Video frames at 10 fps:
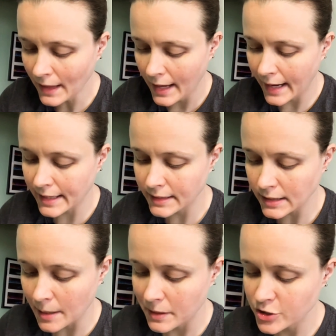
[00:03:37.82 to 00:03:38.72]
And
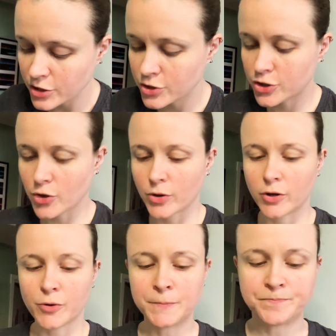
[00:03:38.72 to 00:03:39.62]
let me just show
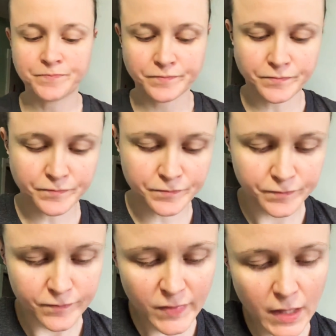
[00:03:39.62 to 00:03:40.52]
you.
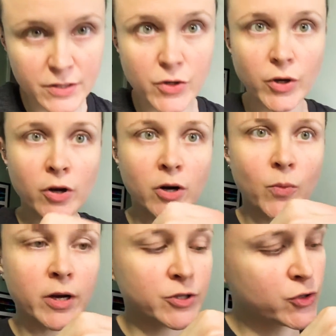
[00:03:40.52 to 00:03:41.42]
So you're gonna
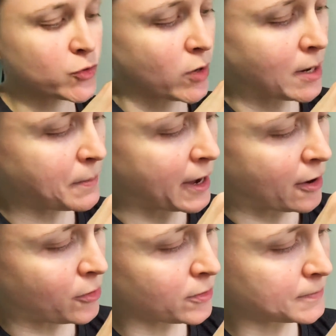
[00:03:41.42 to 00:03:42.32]
wanna scrape
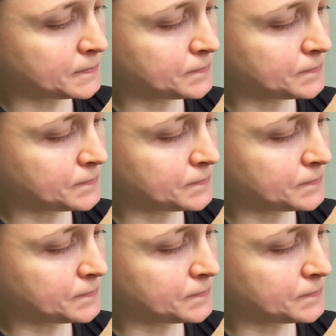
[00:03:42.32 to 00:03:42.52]
out